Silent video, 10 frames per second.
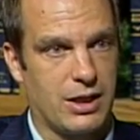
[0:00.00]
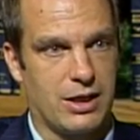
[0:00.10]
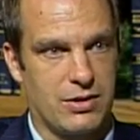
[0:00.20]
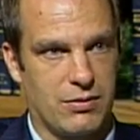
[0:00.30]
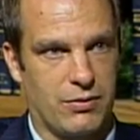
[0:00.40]

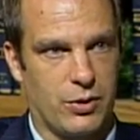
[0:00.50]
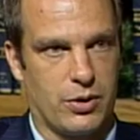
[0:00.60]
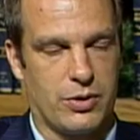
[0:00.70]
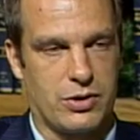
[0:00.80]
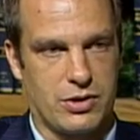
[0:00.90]
kids in
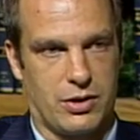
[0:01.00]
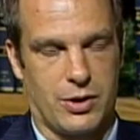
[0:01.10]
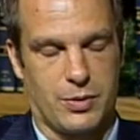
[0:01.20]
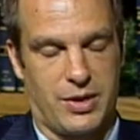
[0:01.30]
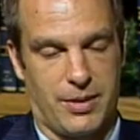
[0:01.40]
Florida, which is a
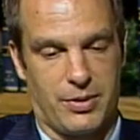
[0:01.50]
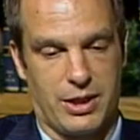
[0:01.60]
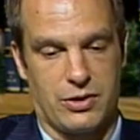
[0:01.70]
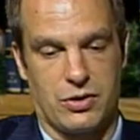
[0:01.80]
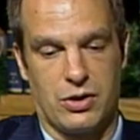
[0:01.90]
large
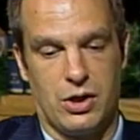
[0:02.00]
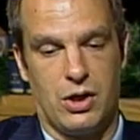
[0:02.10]
population,